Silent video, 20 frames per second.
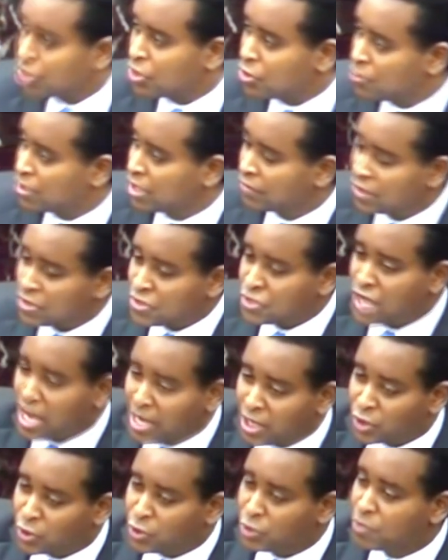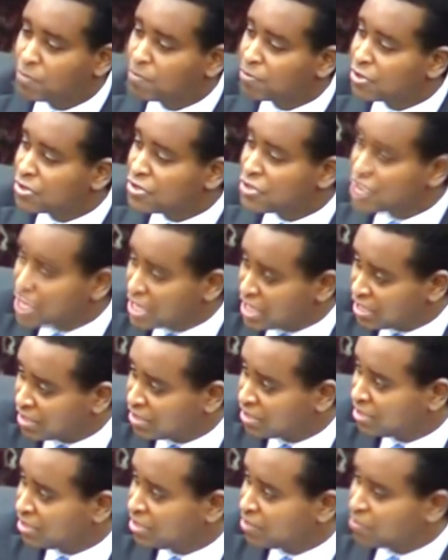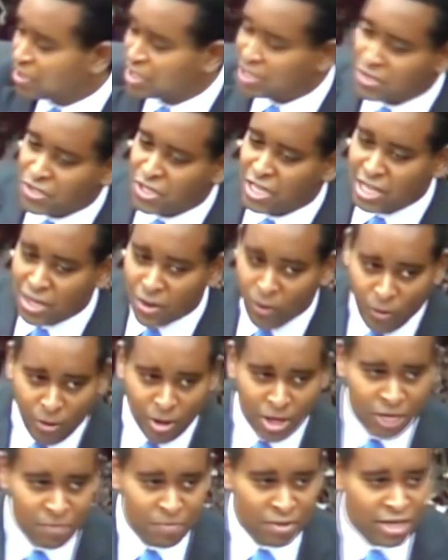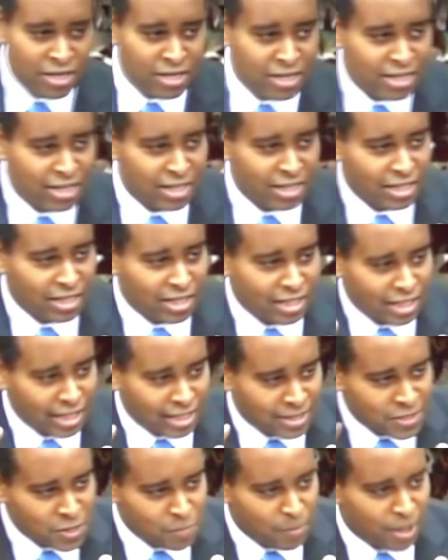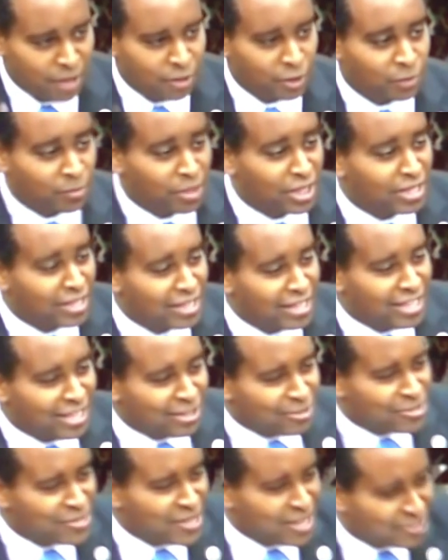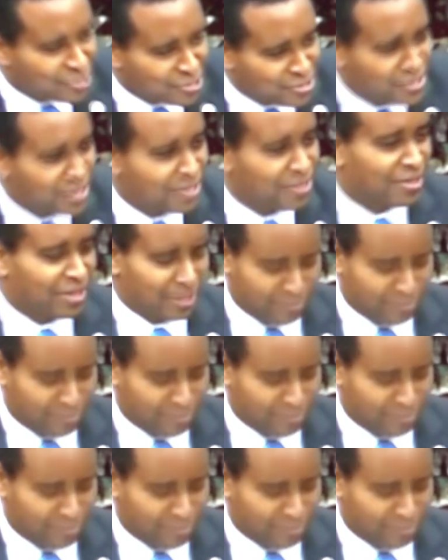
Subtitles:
that the Senate couldn't proceed because he had already been expelled. But here's the interesting thing.